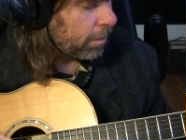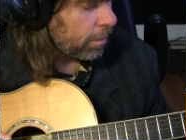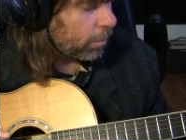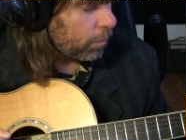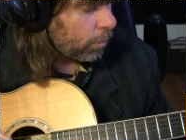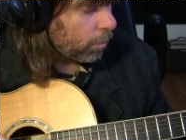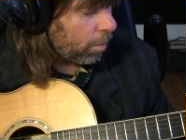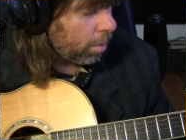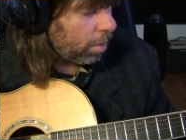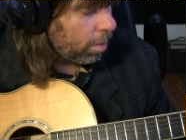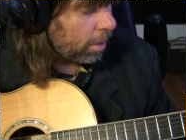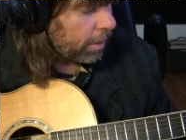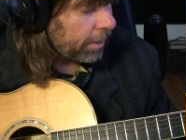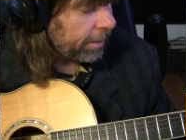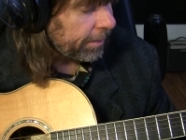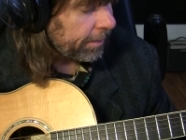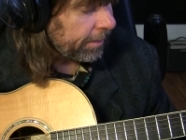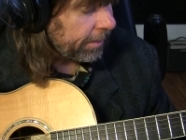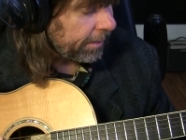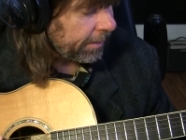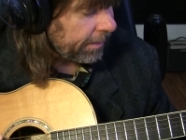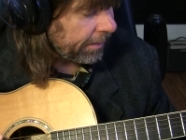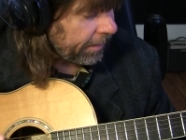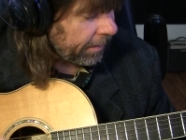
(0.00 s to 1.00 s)
a
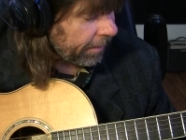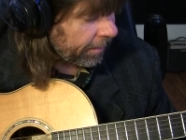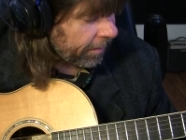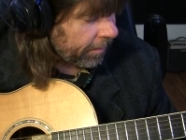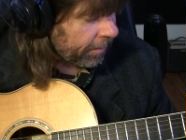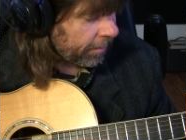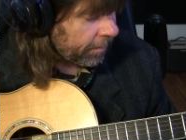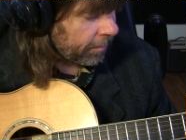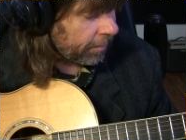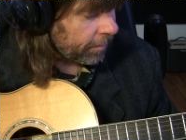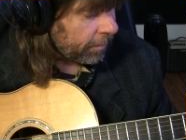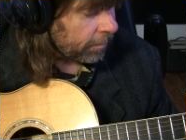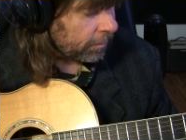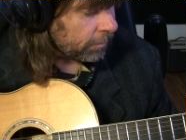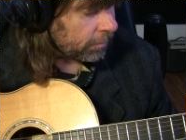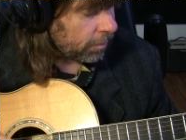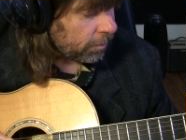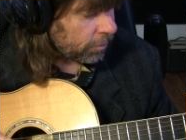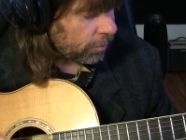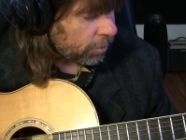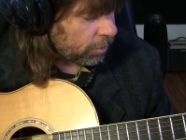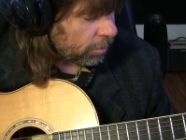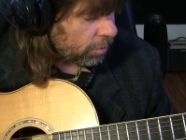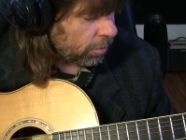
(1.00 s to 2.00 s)
1 E
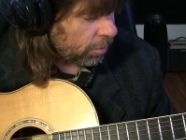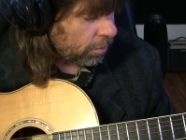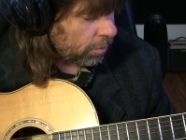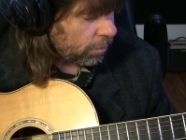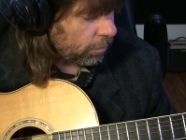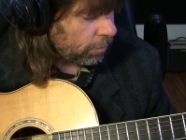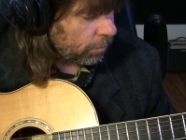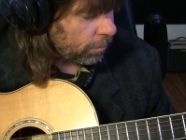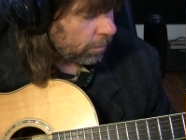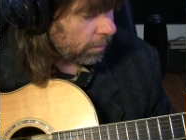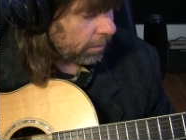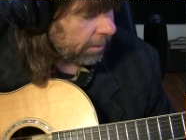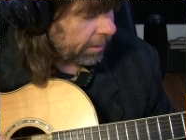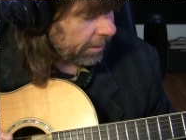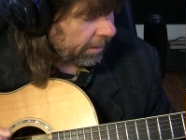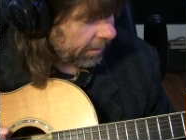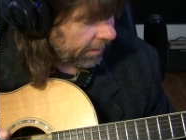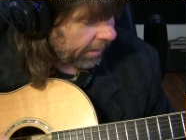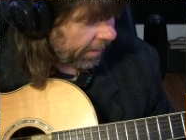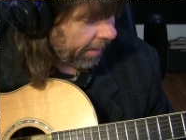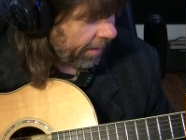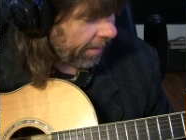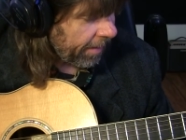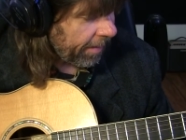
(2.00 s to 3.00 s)
2 E
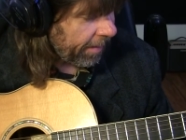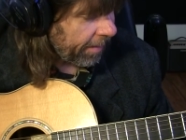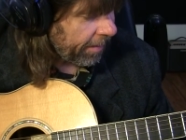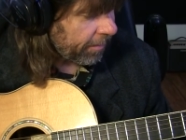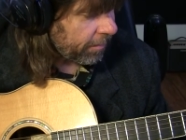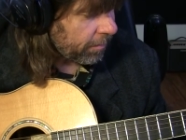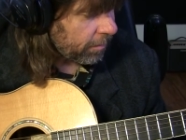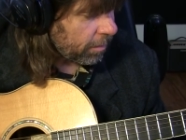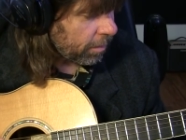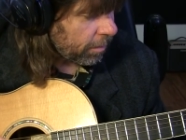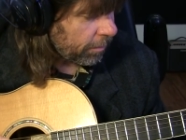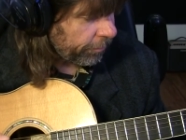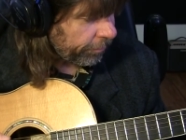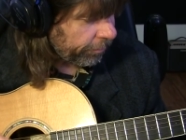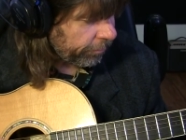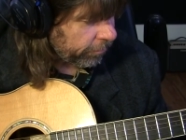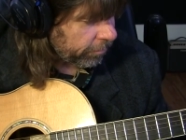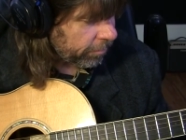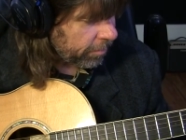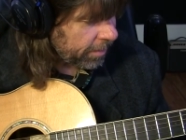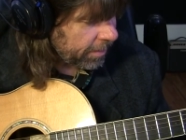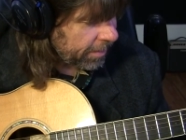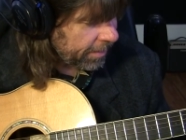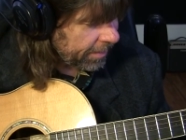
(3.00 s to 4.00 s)
and a
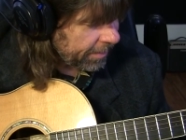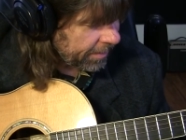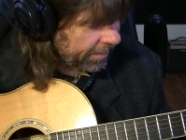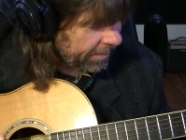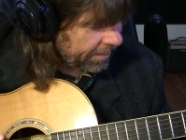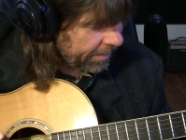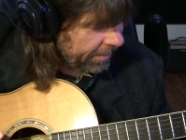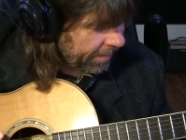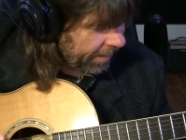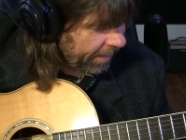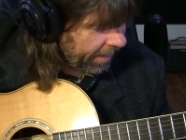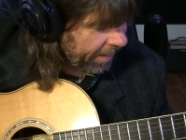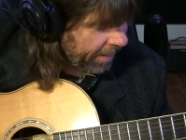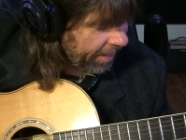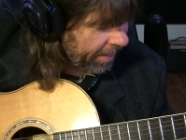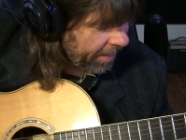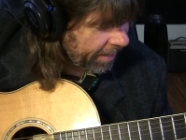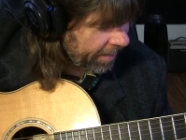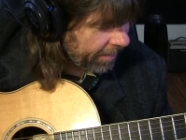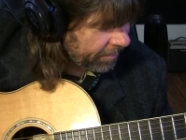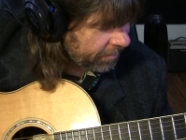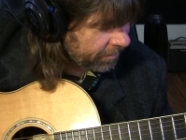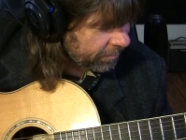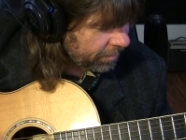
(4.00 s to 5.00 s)
3 E
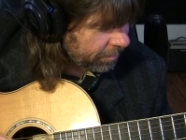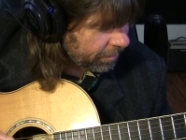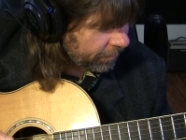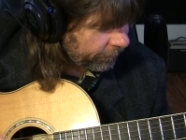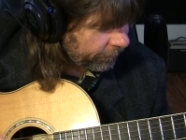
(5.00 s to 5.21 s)
and a